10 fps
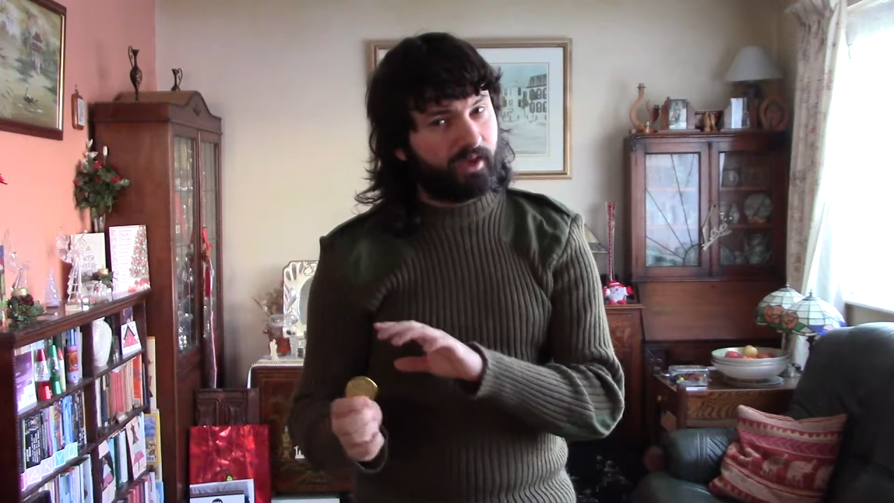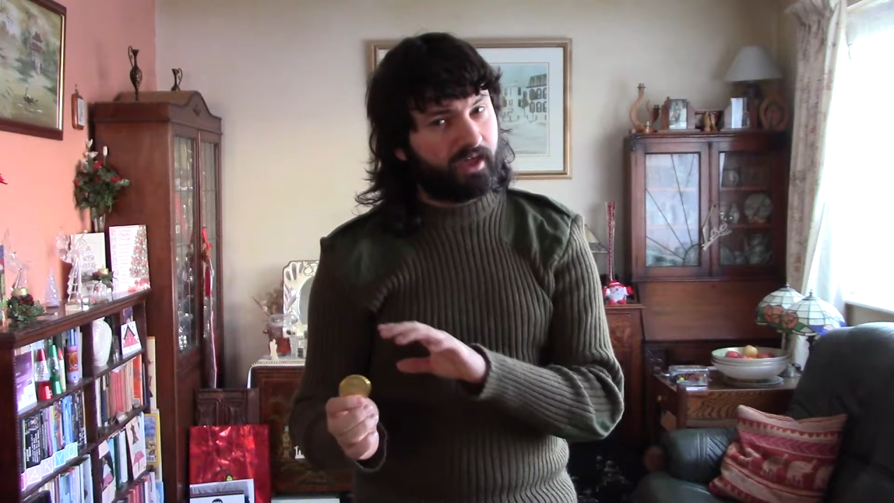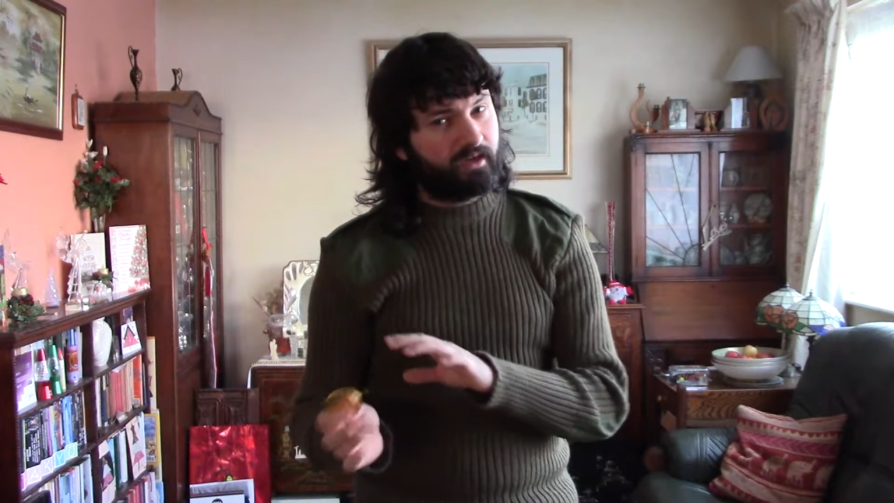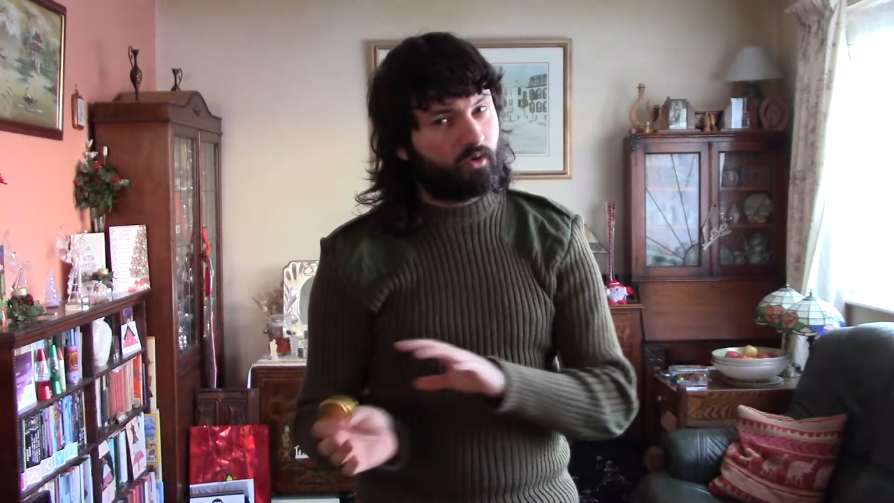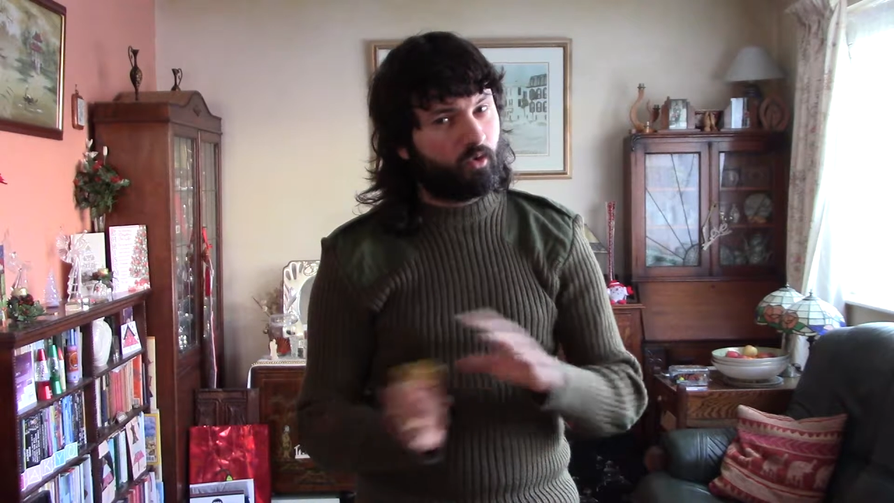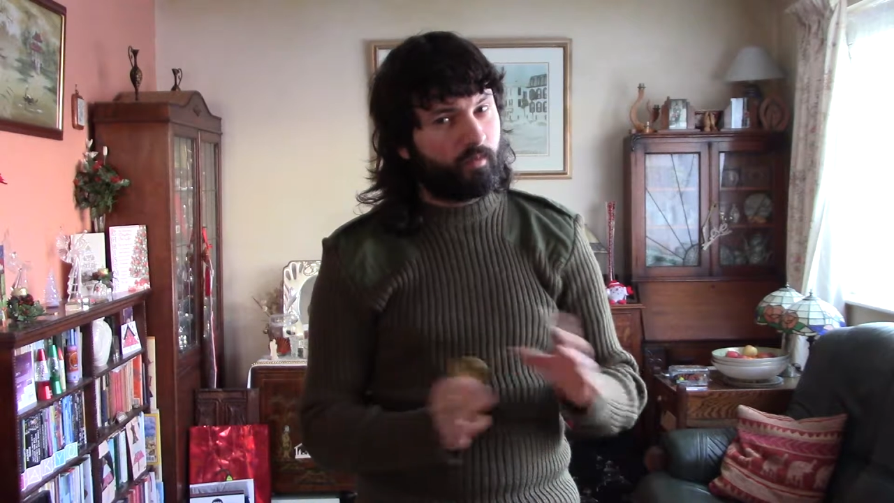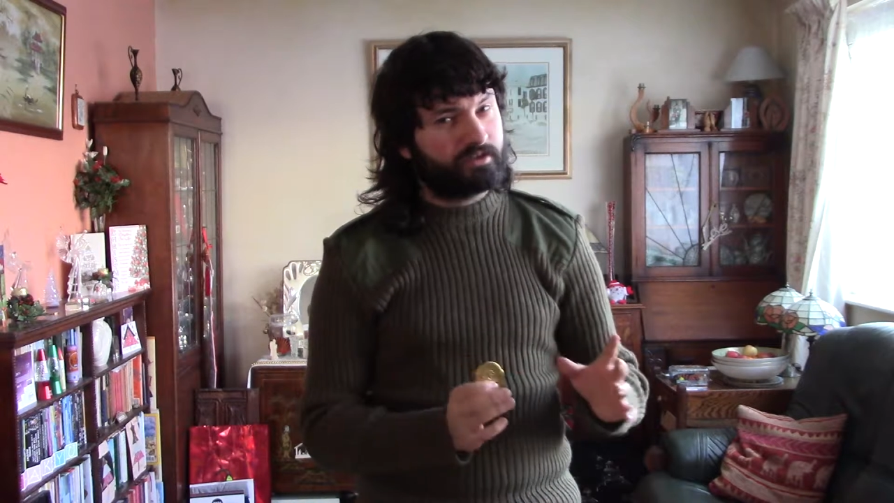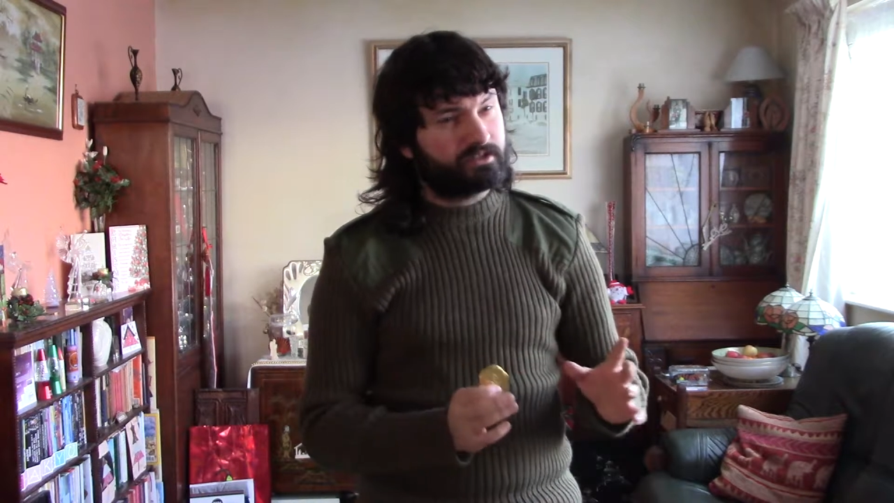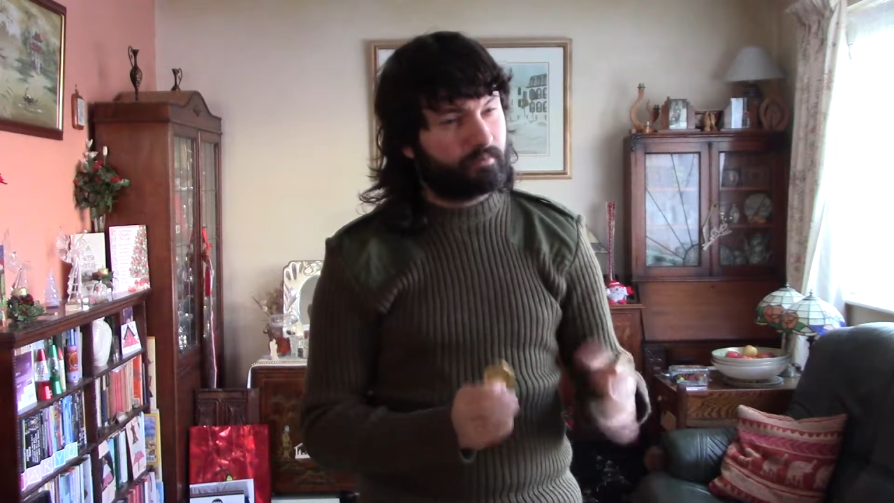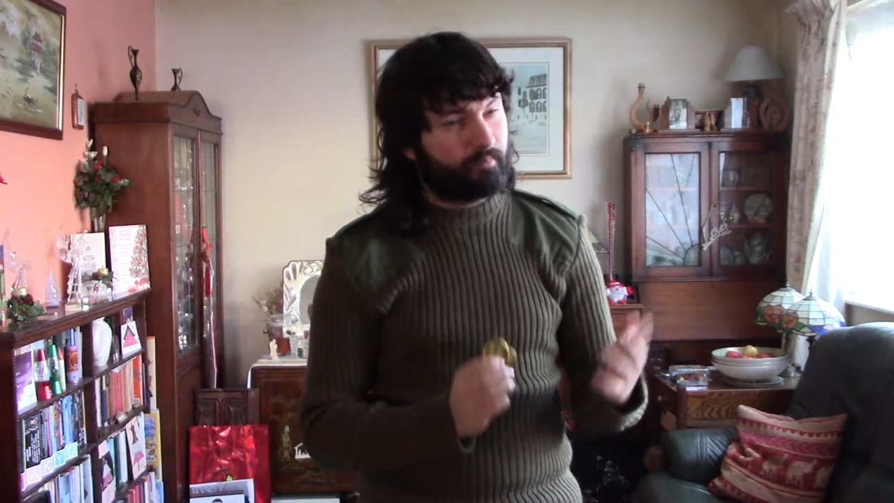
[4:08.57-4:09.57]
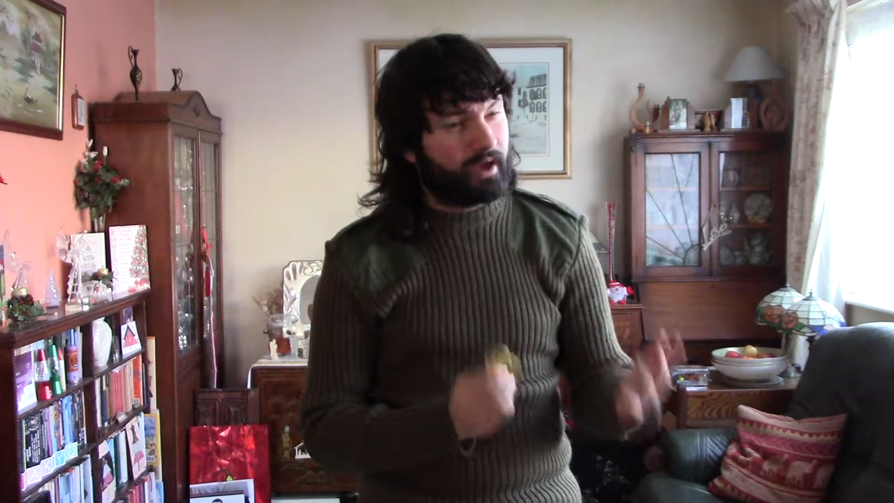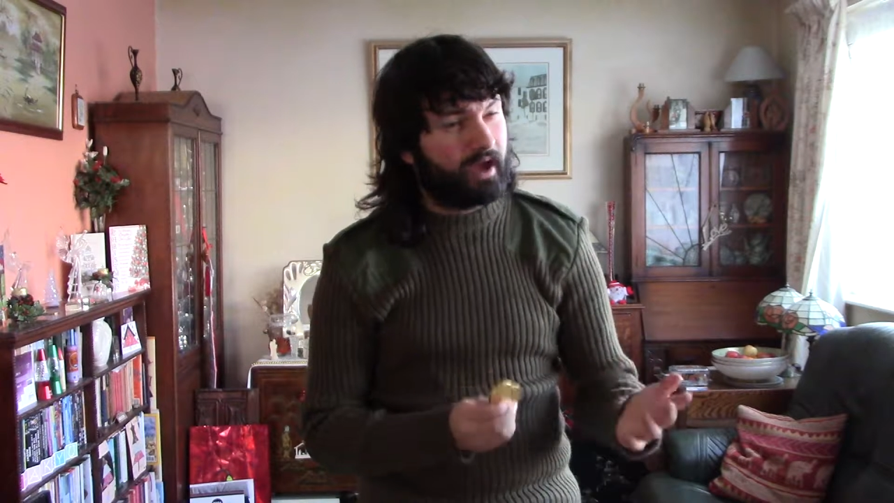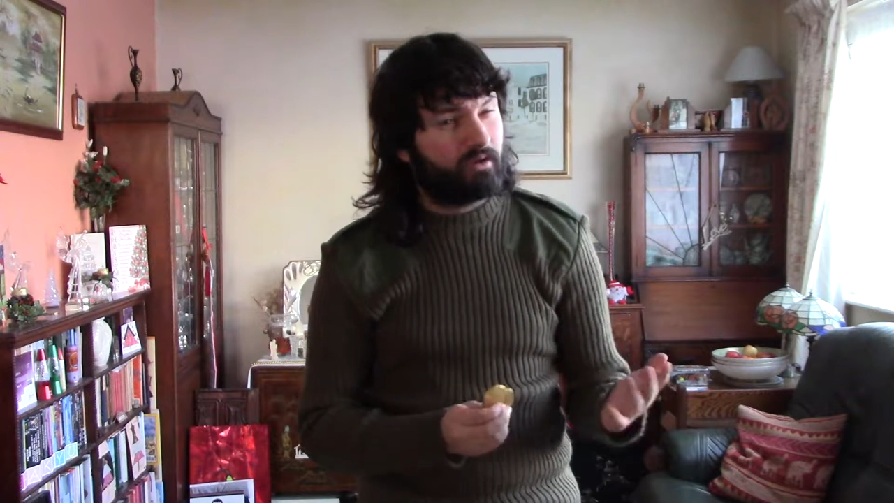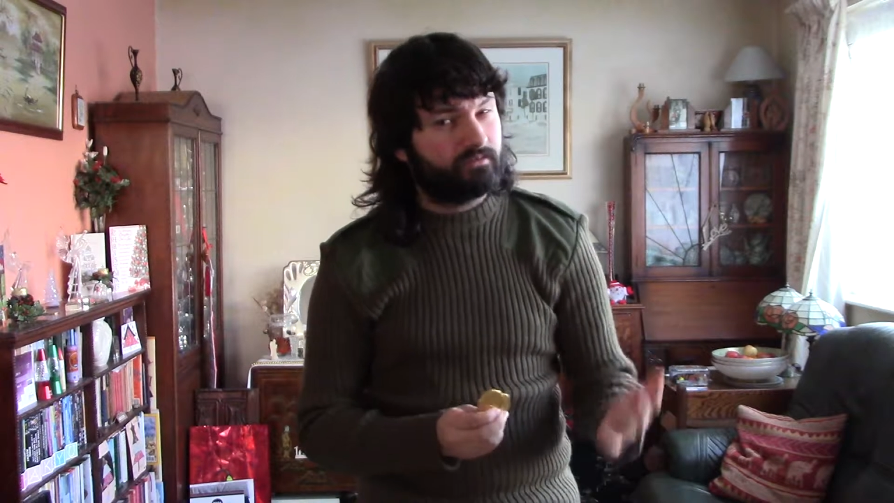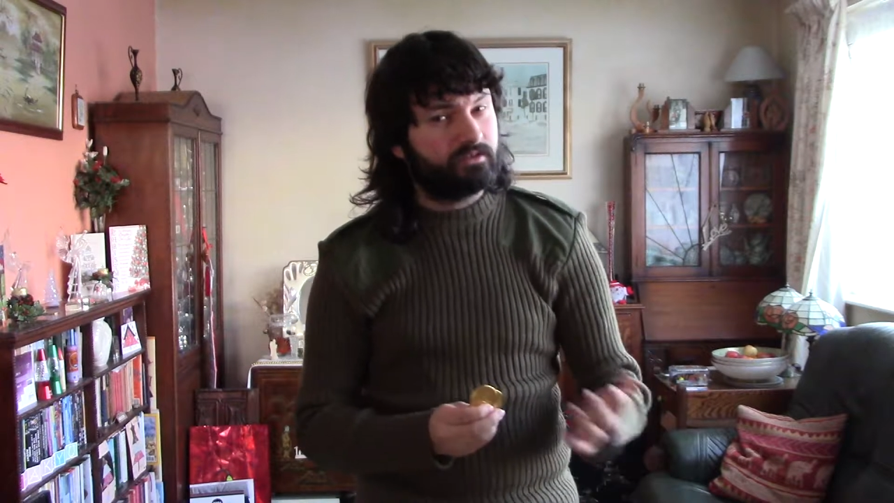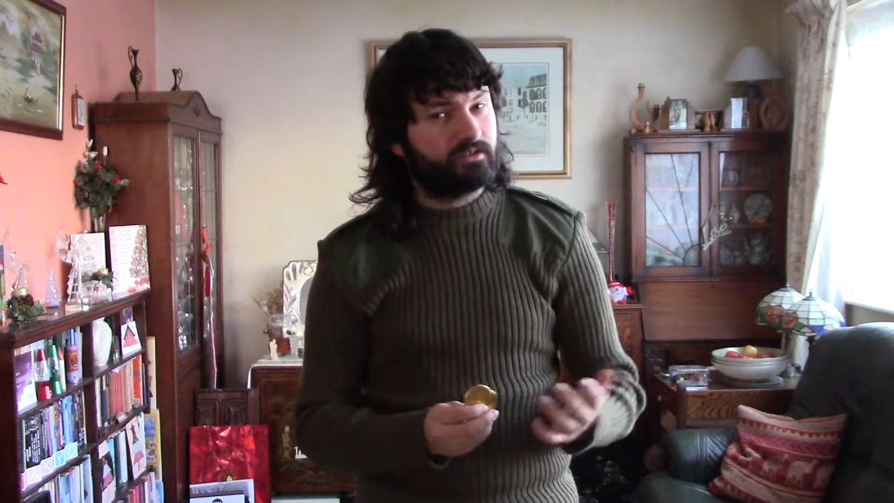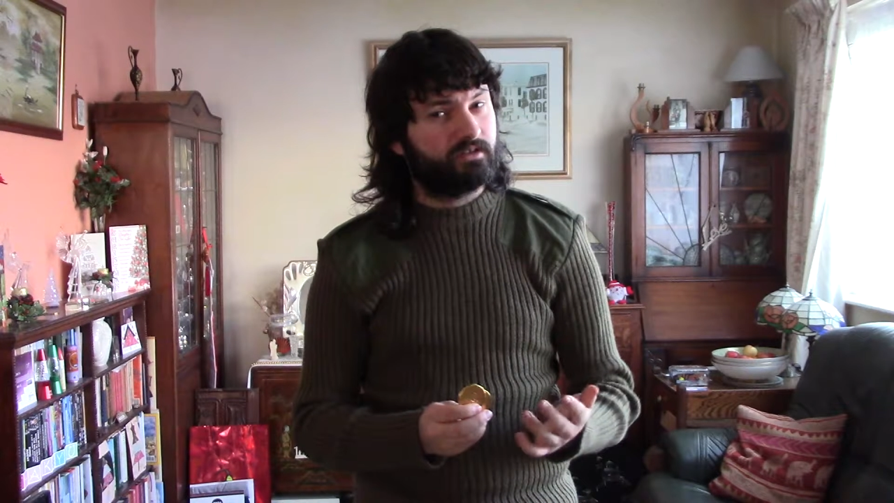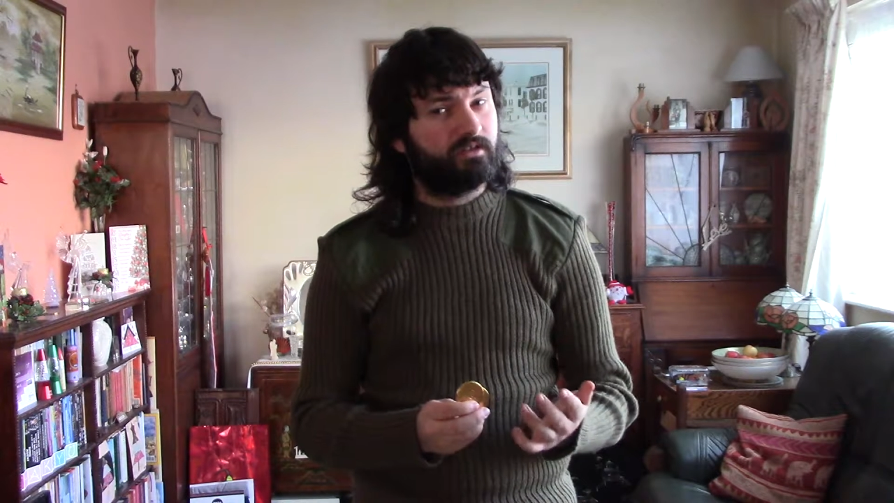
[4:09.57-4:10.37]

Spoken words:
paying almost £1,